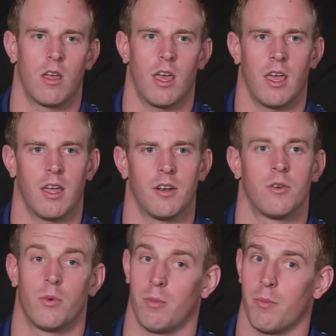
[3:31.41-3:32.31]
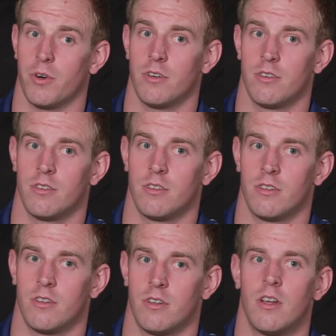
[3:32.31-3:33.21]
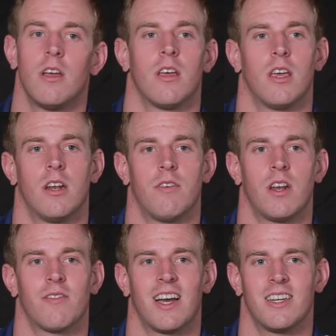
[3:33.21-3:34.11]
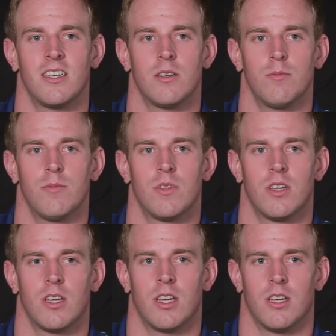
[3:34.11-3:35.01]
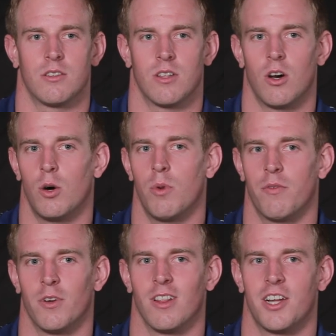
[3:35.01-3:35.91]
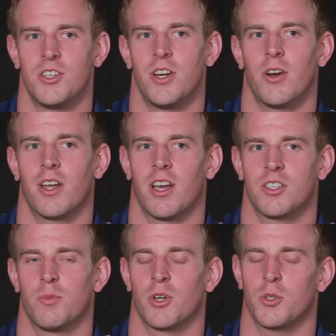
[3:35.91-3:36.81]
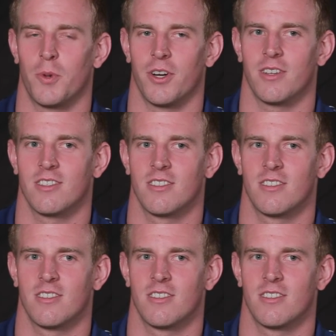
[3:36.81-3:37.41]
And remember, Innovative IDM is the home of your legendary customer experience.